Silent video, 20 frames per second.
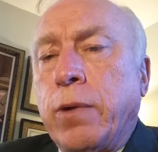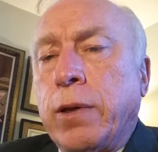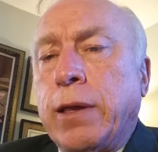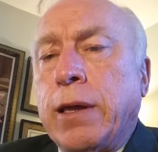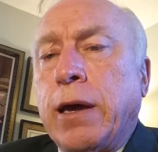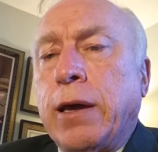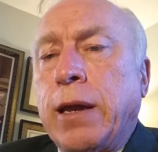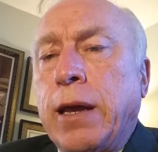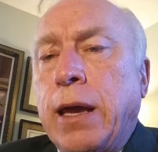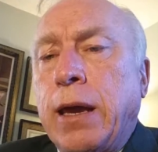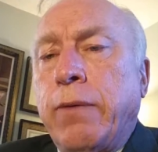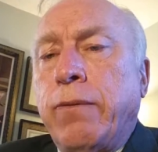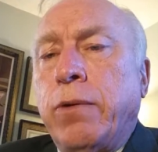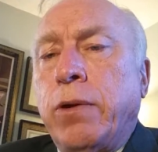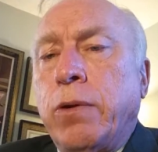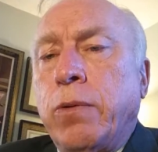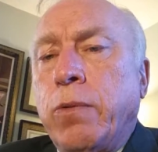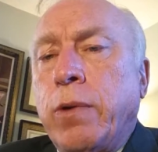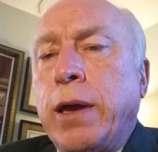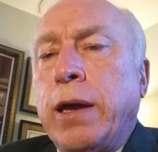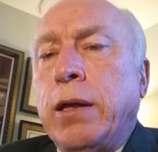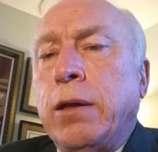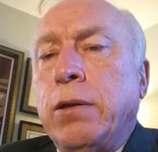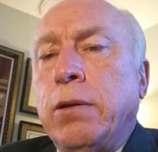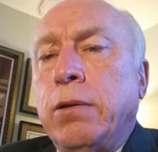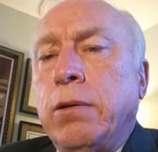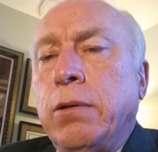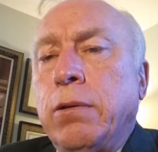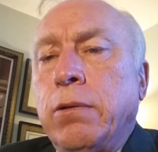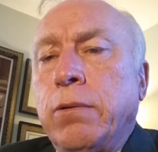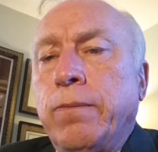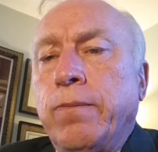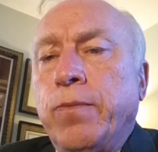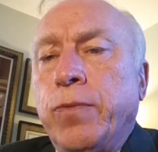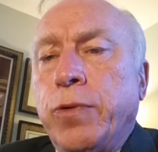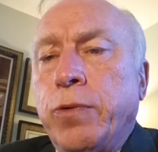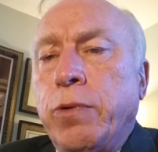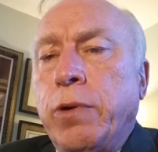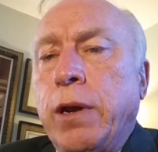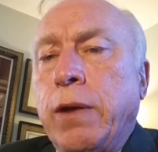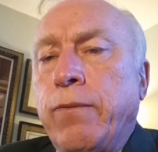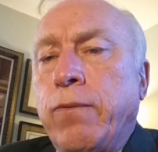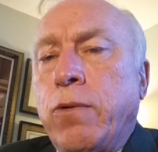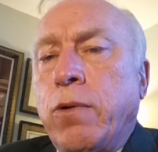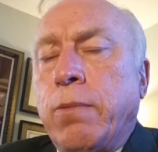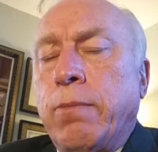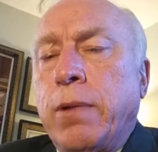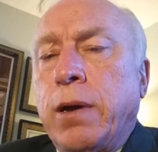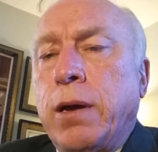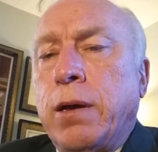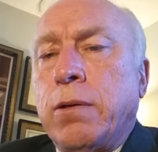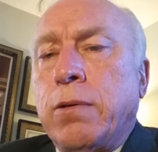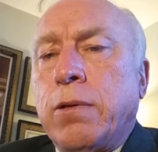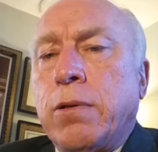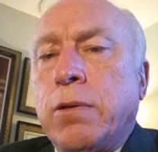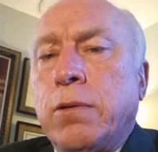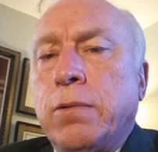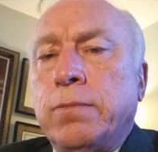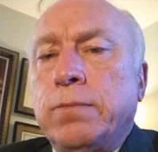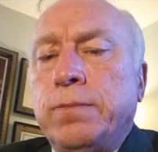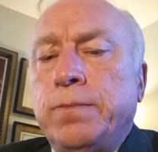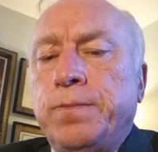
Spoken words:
without having to wait 24 months.